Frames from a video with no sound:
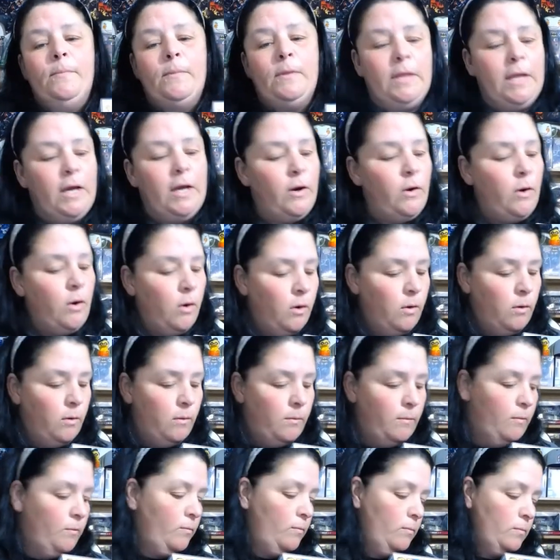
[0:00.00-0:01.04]
they're
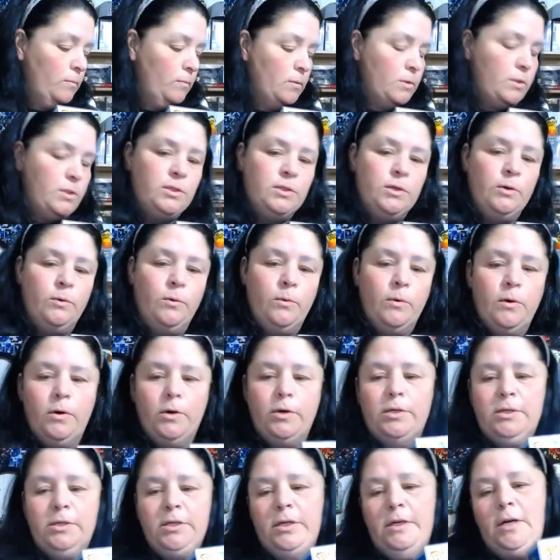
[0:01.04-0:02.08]
all so
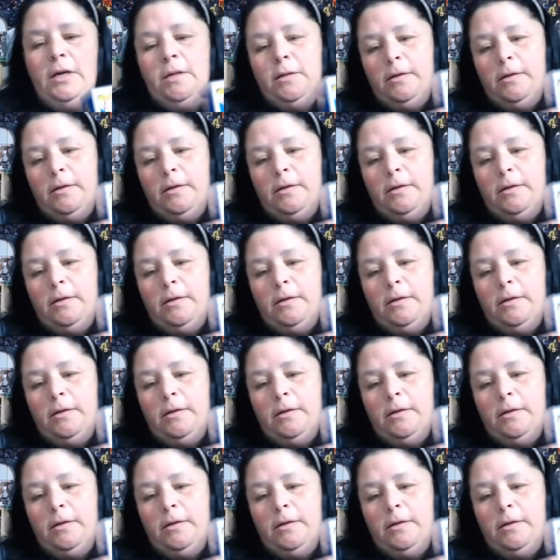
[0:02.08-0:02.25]
hard to